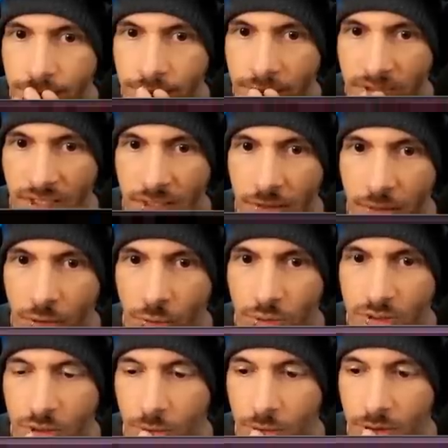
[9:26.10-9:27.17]
yeah, I don't know
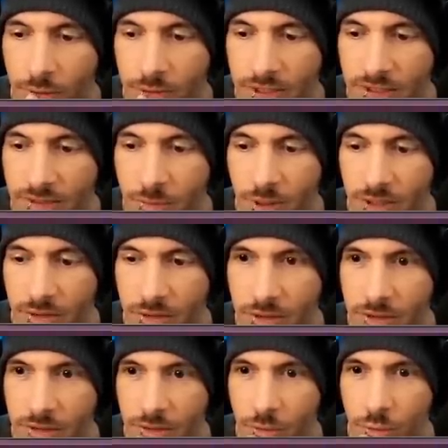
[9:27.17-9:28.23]
what's going on with this
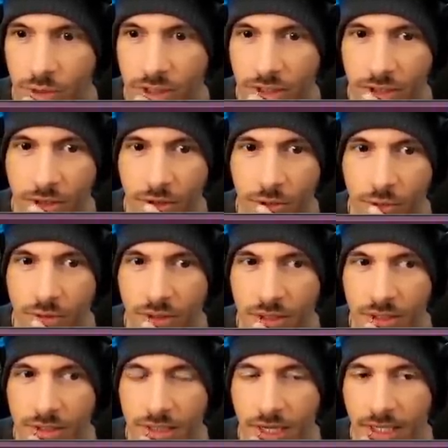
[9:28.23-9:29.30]
Spectra. We can use
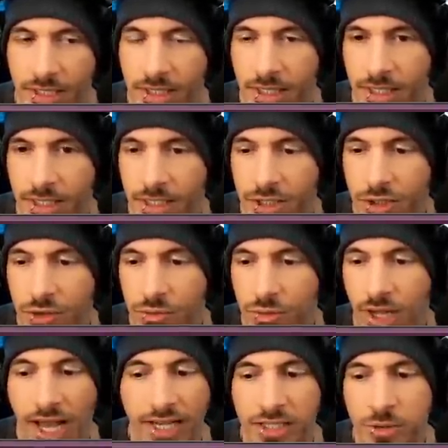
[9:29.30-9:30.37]
the Tech gauge.
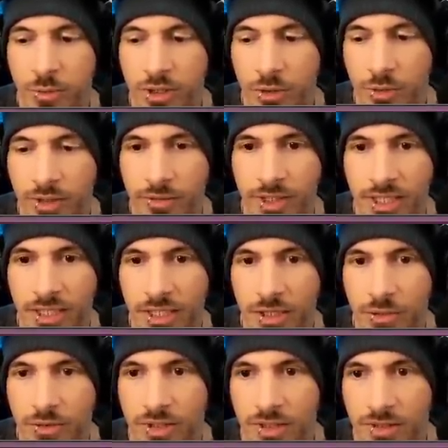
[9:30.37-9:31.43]
Actually, we don't even need to
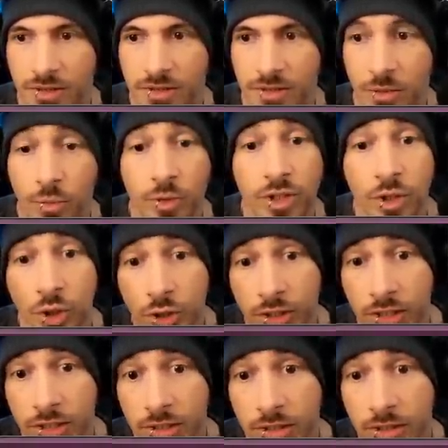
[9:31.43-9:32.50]
use this. We
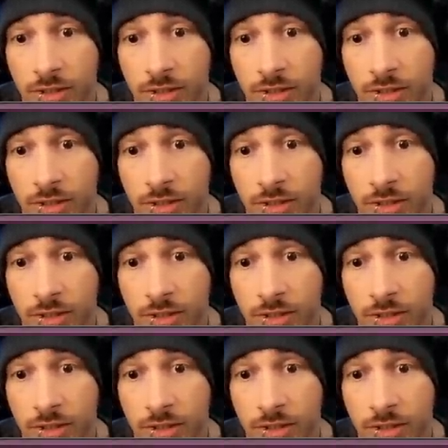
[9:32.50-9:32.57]
could.